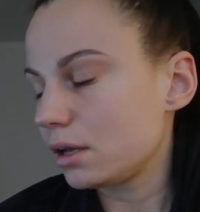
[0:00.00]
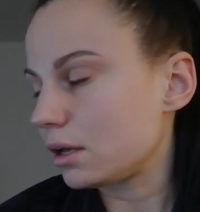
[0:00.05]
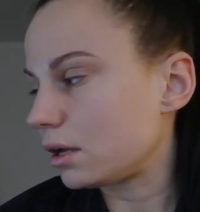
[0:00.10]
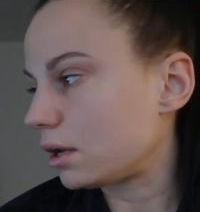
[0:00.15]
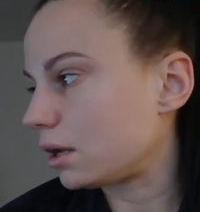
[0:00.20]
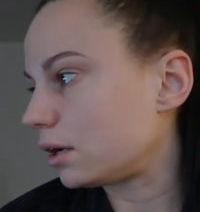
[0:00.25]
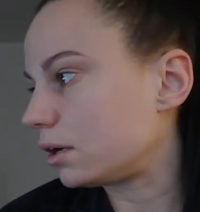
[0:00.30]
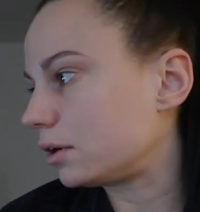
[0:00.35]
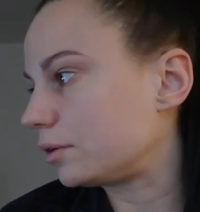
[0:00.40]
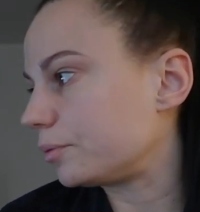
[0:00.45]

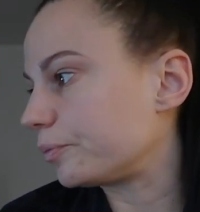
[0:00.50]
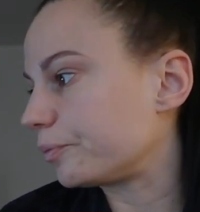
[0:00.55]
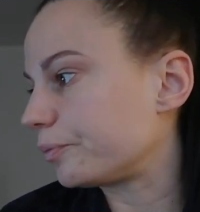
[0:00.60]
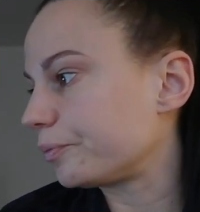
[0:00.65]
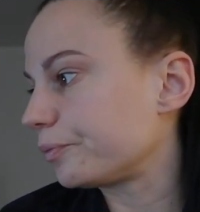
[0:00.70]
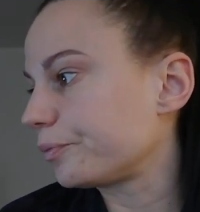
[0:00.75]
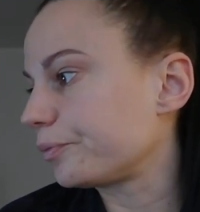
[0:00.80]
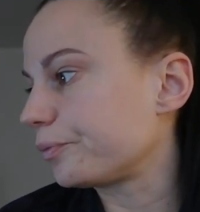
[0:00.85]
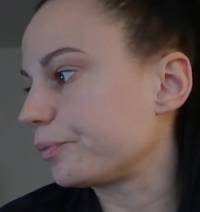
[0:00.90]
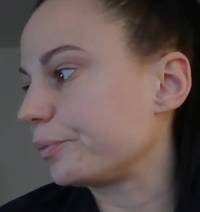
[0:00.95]

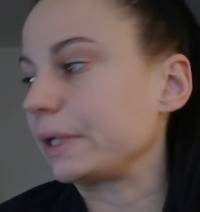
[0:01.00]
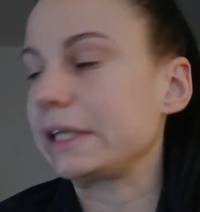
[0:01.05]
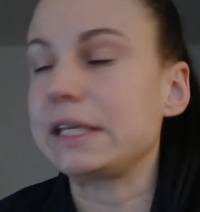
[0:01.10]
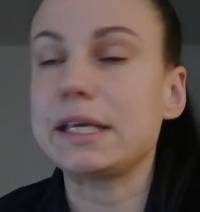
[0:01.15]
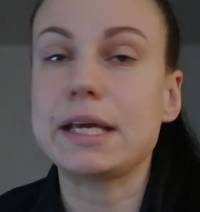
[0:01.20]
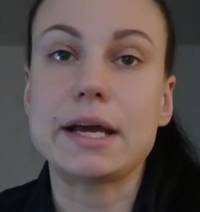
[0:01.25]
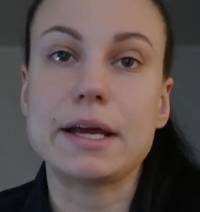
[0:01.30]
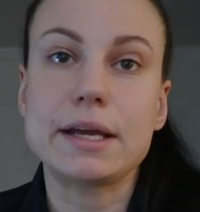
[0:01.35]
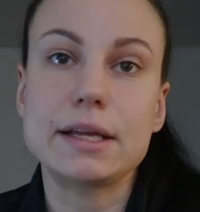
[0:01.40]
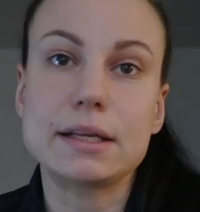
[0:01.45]
But
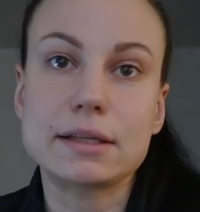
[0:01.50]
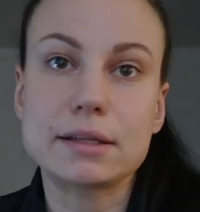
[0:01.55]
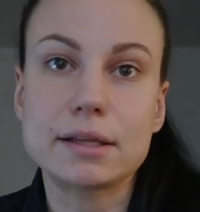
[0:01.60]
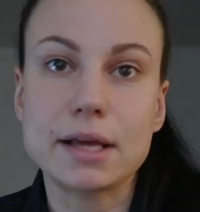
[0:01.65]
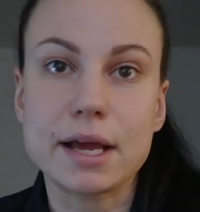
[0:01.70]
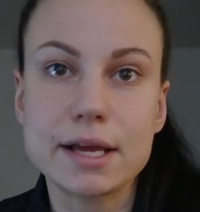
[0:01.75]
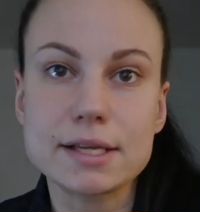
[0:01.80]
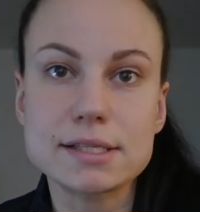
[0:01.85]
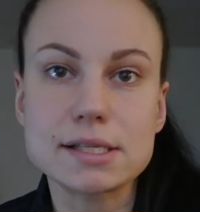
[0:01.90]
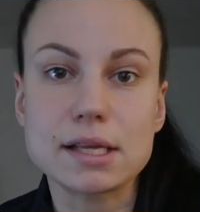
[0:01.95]
yeah, it
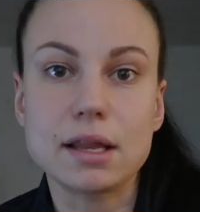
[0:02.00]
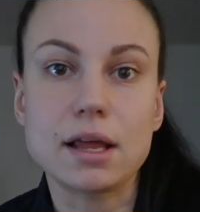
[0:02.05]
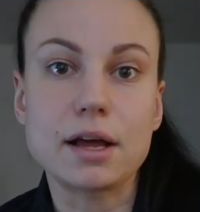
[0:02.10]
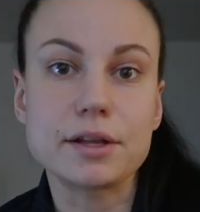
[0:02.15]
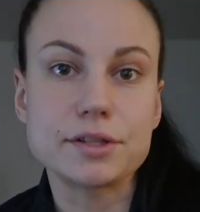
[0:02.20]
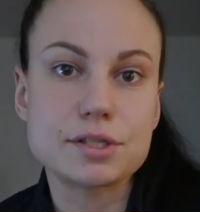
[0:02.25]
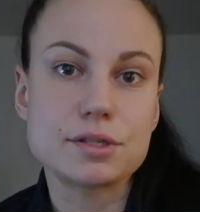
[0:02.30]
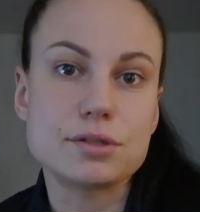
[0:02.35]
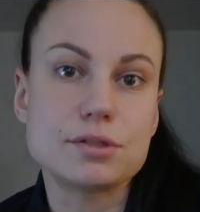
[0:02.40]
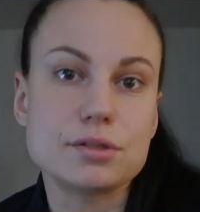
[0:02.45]
has a
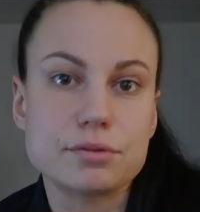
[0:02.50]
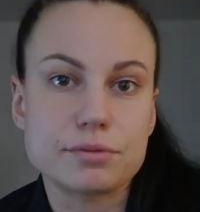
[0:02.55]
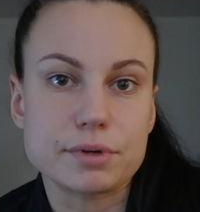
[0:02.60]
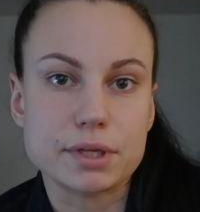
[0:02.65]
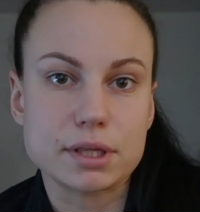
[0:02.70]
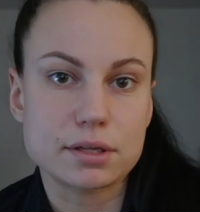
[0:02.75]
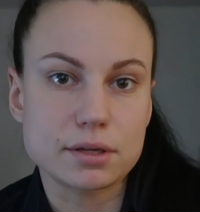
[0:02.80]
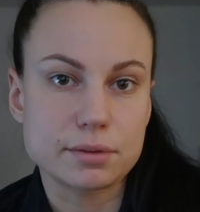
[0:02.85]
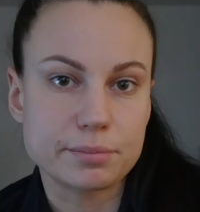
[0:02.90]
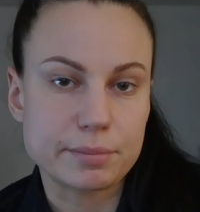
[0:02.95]
lot to do
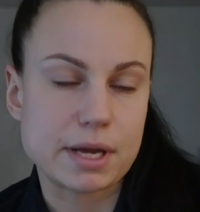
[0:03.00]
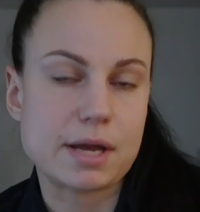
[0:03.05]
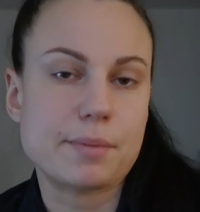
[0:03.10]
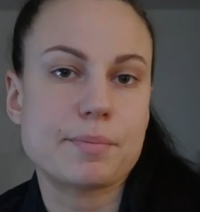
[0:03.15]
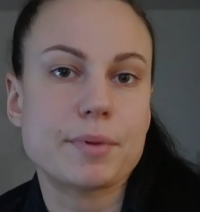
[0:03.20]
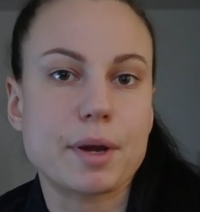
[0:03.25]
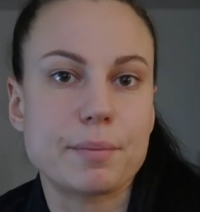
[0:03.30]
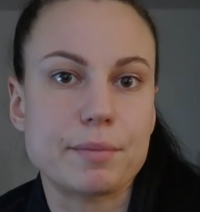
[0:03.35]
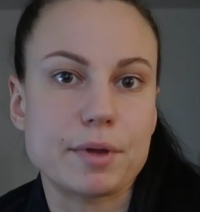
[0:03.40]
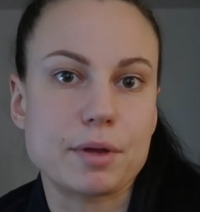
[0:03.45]
with my
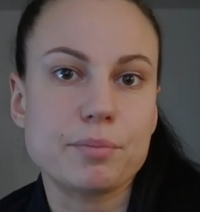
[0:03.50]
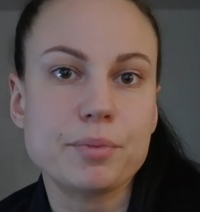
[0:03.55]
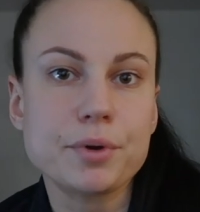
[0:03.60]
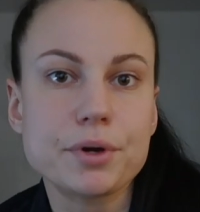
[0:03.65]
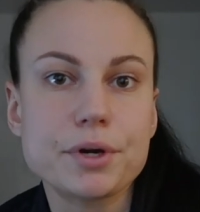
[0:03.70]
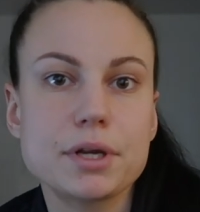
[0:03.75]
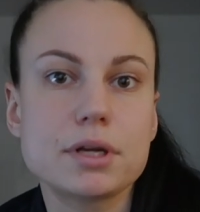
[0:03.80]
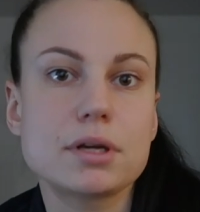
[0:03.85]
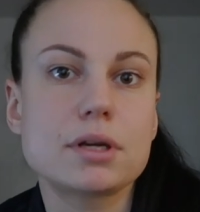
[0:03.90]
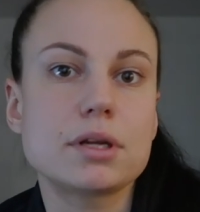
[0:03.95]
upcoming
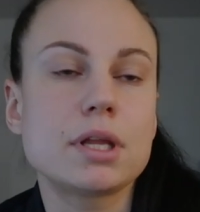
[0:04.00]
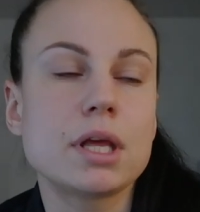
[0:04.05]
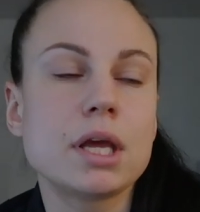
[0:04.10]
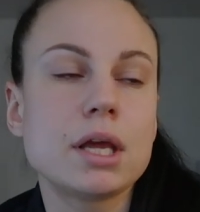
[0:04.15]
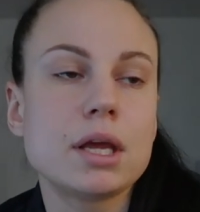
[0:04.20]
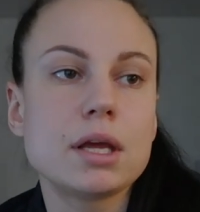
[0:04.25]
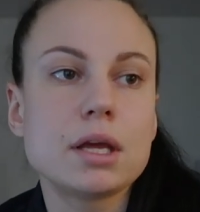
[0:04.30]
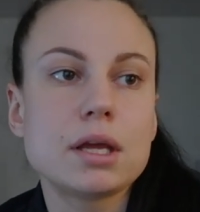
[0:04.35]
period,